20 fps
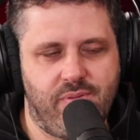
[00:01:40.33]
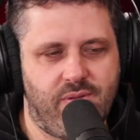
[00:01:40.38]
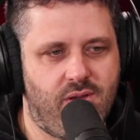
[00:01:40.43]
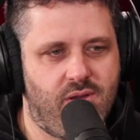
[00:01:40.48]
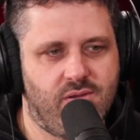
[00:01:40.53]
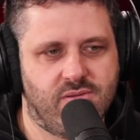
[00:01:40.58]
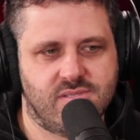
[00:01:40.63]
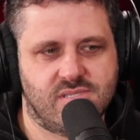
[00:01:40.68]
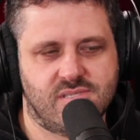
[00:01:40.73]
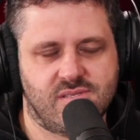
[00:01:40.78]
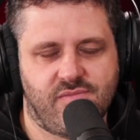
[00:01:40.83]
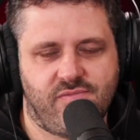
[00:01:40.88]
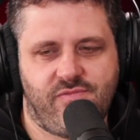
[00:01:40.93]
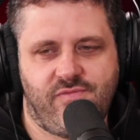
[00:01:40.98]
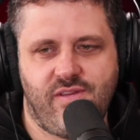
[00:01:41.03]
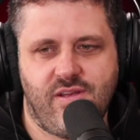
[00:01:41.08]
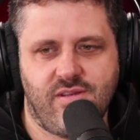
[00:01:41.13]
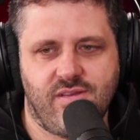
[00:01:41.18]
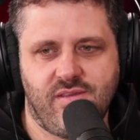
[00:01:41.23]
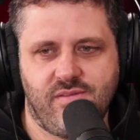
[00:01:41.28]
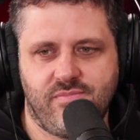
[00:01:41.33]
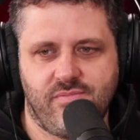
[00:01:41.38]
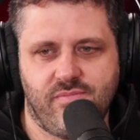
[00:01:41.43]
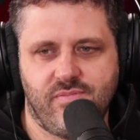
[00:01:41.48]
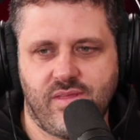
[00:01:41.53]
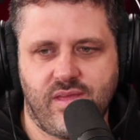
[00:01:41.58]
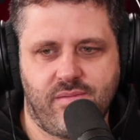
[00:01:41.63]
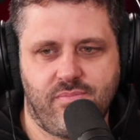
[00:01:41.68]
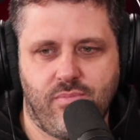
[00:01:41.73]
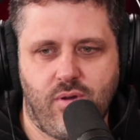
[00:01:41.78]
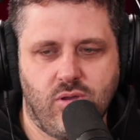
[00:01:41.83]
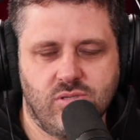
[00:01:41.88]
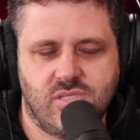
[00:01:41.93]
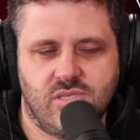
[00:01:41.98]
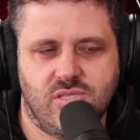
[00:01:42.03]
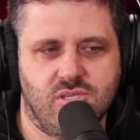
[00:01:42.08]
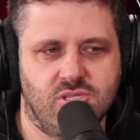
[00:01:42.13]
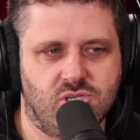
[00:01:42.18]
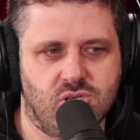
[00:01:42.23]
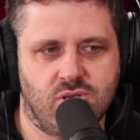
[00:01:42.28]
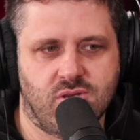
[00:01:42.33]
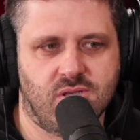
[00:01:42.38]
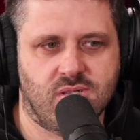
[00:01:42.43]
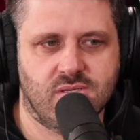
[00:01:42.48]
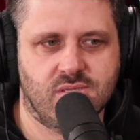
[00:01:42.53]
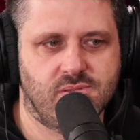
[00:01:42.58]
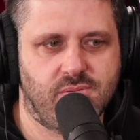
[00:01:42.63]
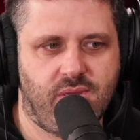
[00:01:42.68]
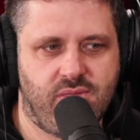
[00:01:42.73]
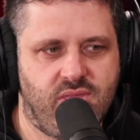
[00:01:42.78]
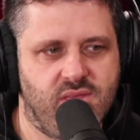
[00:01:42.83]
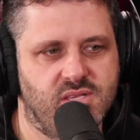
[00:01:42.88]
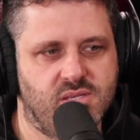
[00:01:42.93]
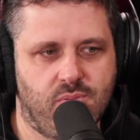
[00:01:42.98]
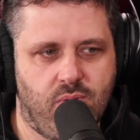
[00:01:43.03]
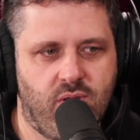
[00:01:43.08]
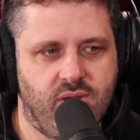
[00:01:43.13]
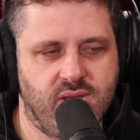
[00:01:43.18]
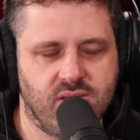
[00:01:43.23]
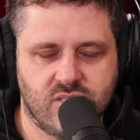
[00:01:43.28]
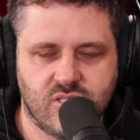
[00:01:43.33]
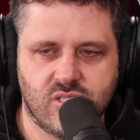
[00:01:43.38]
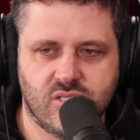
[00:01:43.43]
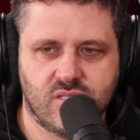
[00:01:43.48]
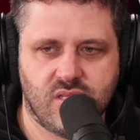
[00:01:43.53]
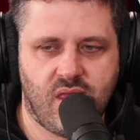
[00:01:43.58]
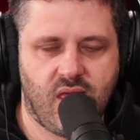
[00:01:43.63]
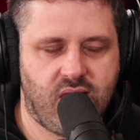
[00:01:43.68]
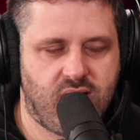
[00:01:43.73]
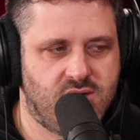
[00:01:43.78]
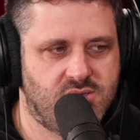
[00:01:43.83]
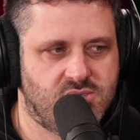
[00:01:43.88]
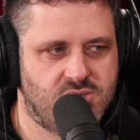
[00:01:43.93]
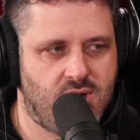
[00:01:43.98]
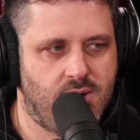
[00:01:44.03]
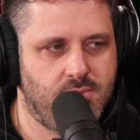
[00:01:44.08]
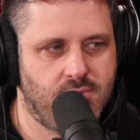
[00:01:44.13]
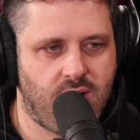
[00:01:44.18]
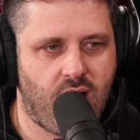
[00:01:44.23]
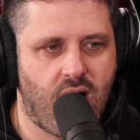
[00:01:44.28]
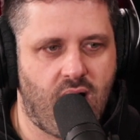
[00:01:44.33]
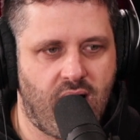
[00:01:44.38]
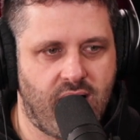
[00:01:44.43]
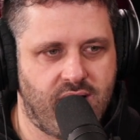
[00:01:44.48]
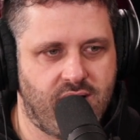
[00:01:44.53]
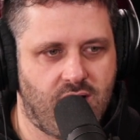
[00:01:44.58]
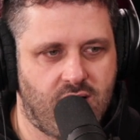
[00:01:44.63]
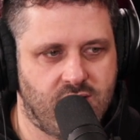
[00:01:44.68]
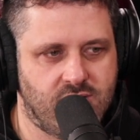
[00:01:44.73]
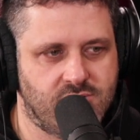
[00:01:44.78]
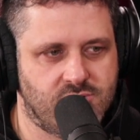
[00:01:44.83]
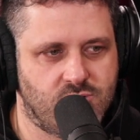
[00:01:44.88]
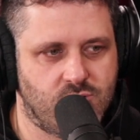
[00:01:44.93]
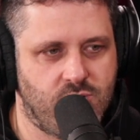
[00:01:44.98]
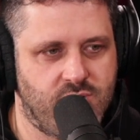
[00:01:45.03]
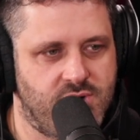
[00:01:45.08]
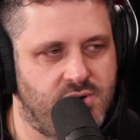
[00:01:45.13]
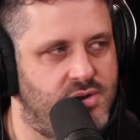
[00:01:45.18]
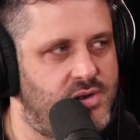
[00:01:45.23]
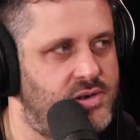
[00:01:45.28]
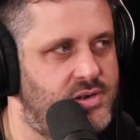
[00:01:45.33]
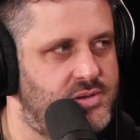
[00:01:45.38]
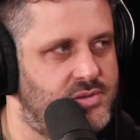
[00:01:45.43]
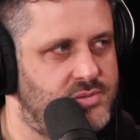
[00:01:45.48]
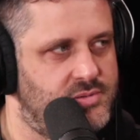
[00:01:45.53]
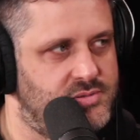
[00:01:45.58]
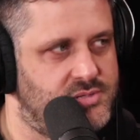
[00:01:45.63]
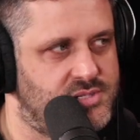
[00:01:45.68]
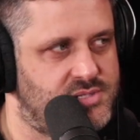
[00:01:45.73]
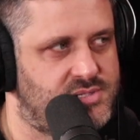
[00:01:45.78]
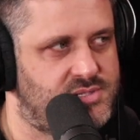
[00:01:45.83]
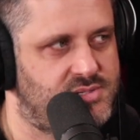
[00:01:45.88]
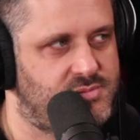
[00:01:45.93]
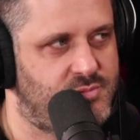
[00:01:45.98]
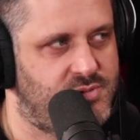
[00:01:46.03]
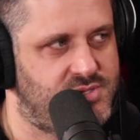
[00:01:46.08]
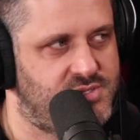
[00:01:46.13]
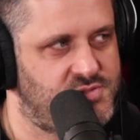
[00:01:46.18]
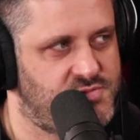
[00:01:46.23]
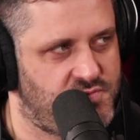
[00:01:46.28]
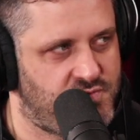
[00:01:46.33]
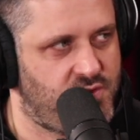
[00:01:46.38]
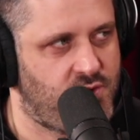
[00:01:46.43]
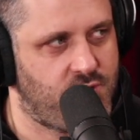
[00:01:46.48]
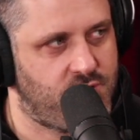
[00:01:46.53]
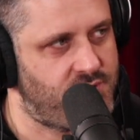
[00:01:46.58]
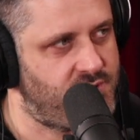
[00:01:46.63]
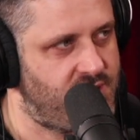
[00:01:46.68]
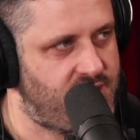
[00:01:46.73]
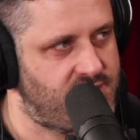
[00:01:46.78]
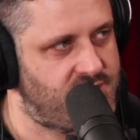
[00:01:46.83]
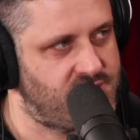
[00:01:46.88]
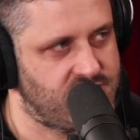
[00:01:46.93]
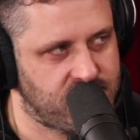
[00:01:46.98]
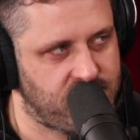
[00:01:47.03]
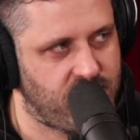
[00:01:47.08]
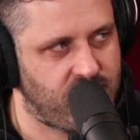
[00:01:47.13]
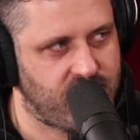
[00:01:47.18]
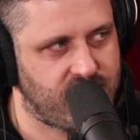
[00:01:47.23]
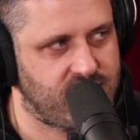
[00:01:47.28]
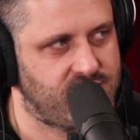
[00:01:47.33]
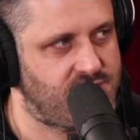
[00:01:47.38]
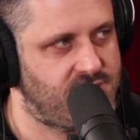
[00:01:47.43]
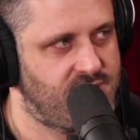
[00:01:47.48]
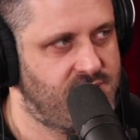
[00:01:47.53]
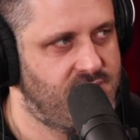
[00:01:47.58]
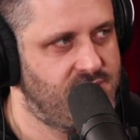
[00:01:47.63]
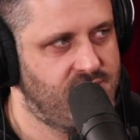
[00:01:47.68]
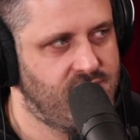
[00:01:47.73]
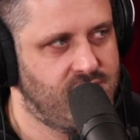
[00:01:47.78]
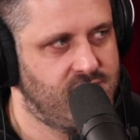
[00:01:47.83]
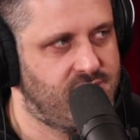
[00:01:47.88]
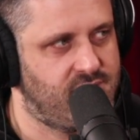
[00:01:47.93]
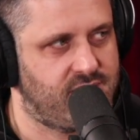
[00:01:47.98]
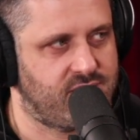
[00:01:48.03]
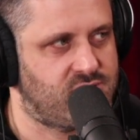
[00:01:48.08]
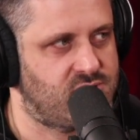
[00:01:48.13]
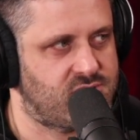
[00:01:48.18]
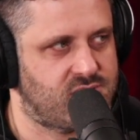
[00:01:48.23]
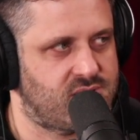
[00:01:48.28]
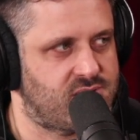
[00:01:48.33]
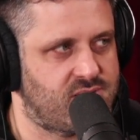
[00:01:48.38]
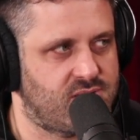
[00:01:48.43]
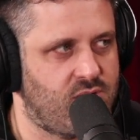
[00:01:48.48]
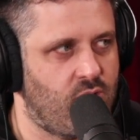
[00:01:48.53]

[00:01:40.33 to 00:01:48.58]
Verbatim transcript: most of the journalism at this point is just like some guy on Twitter who just with his phone at this point, like just